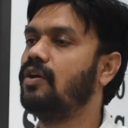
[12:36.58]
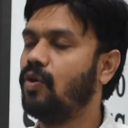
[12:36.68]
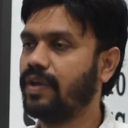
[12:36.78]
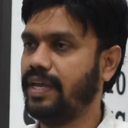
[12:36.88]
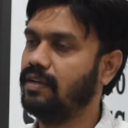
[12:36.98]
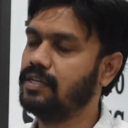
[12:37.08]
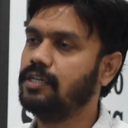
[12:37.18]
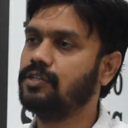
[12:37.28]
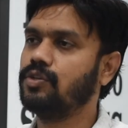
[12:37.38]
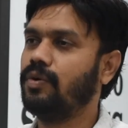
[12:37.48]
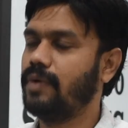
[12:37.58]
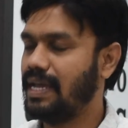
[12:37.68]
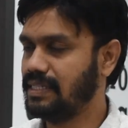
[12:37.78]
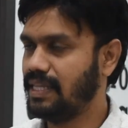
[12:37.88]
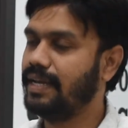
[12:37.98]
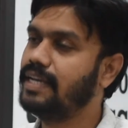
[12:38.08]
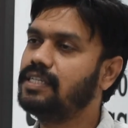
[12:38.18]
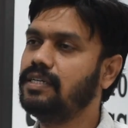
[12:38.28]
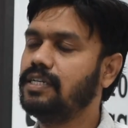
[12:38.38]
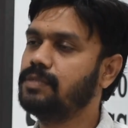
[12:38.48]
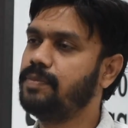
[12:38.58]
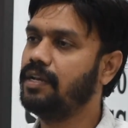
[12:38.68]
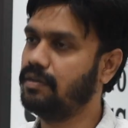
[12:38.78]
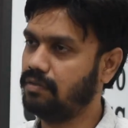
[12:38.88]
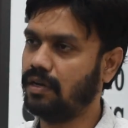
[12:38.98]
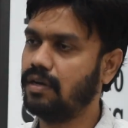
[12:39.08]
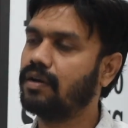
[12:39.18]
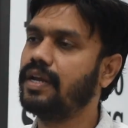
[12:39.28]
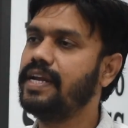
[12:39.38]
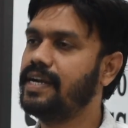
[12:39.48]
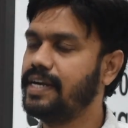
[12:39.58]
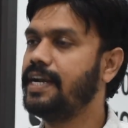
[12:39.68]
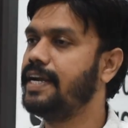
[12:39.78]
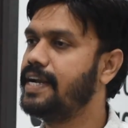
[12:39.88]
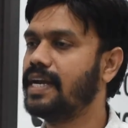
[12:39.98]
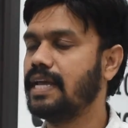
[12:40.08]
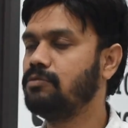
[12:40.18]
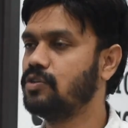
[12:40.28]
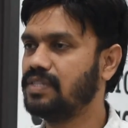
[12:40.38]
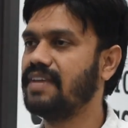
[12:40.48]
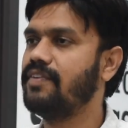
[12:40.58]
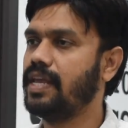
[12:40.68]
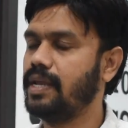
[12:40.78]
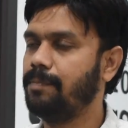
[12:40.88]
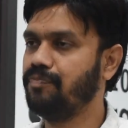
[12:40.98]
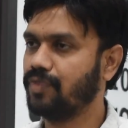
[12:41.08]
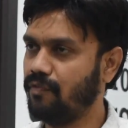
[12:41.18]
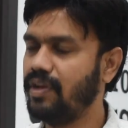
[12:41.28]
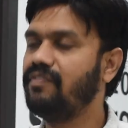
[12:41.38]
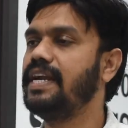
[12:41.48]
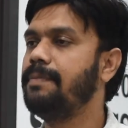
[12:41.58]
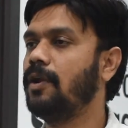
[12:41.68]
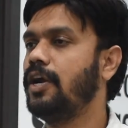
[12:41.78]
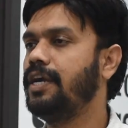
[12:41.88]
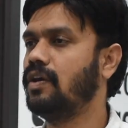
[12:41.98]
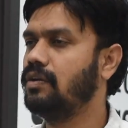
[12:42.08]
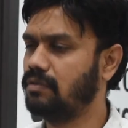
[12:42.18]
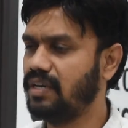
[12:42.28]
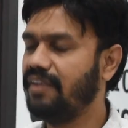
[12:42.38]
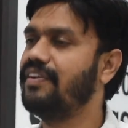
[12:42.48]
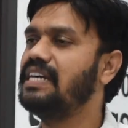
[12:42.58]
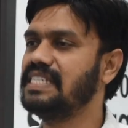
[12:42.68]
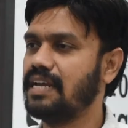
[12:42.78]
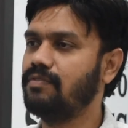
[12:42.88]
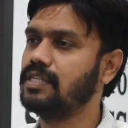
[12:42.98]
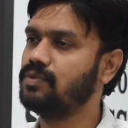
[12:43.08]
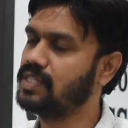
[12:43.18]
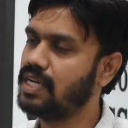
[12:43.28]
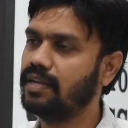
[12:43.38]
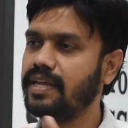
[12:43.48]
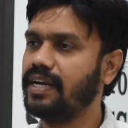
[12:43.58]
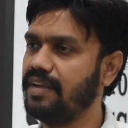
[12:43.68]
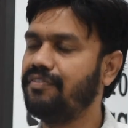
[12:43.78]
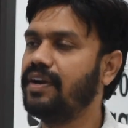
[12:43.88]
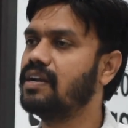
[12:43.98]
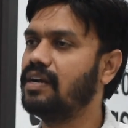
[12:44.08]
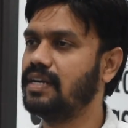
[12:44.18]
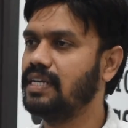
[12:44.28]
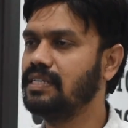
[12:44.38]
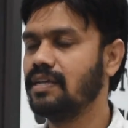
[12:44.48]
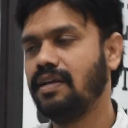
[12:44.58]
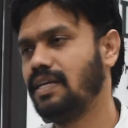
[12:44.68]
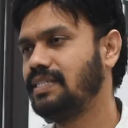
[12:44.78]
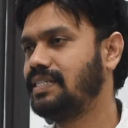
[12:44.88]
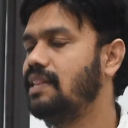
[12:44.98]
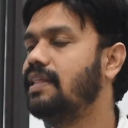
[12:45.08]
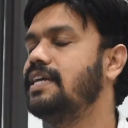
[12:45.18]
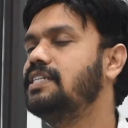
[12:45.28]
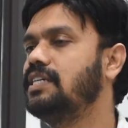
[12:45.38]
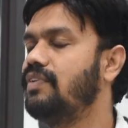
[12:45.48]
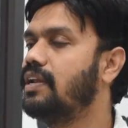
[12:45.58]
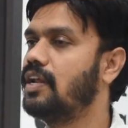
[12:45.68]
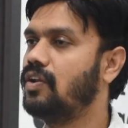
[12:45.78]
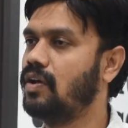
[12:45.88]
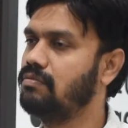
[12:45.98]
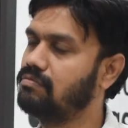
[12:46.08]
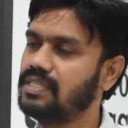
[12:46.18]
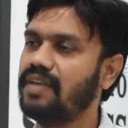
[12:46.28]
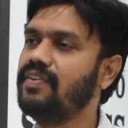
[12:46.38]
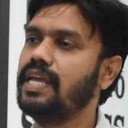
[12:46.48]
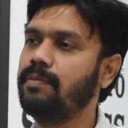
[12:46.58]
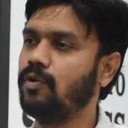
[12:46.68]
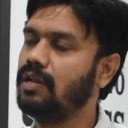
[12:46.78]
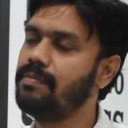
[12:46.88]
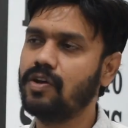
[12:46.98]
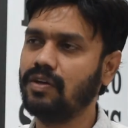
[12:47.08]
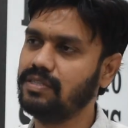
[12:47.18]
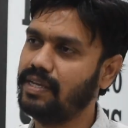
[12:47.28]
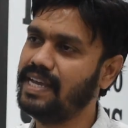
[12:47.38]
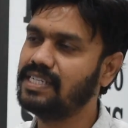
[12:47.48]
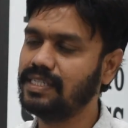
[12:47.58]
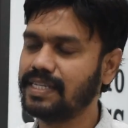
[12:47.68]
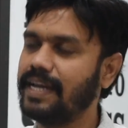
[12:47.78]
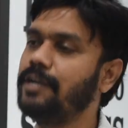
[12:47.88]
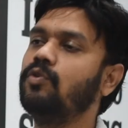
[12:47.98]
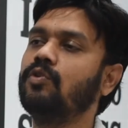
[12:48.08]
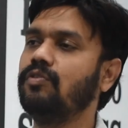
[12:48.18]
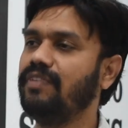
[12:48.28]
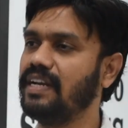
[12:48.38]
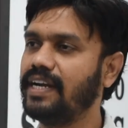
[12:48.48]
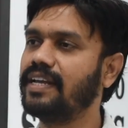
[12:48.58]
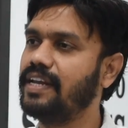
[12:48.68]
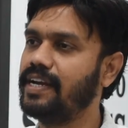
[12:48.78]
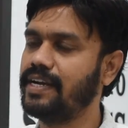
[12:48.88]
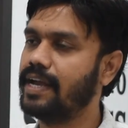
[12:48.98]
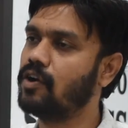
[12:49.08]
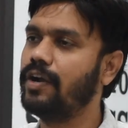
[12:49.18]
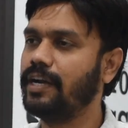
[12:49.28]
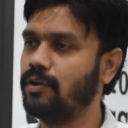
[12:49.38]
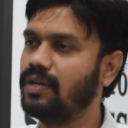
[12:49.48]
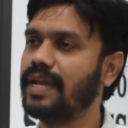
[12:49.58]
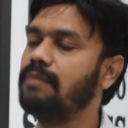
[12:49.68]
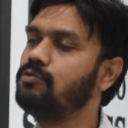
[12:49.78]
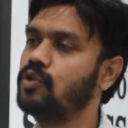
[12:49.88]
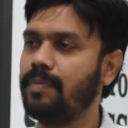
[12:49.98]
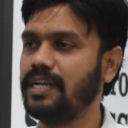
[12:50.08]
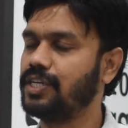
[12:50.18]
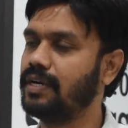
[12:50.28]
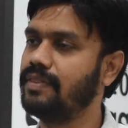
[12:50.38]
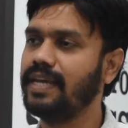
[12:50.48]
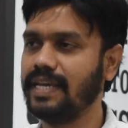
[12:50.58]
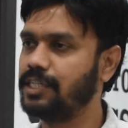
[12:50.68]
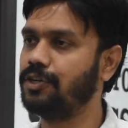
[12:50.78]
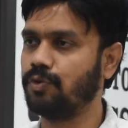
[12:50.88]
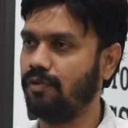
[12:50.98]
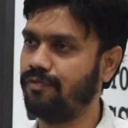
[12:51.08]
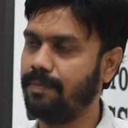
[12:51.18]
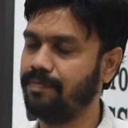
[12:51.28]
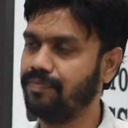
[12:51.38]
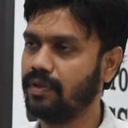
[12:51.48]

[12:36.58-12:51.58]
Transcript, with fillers: Okay, so as the agent is been created in India time zone 7 AM, when we deploy it on different servers which are there in different countries, still the agent will run on 7 AM only, because agent schedule rule will get created according to the time zone mentioned in the agent rule form.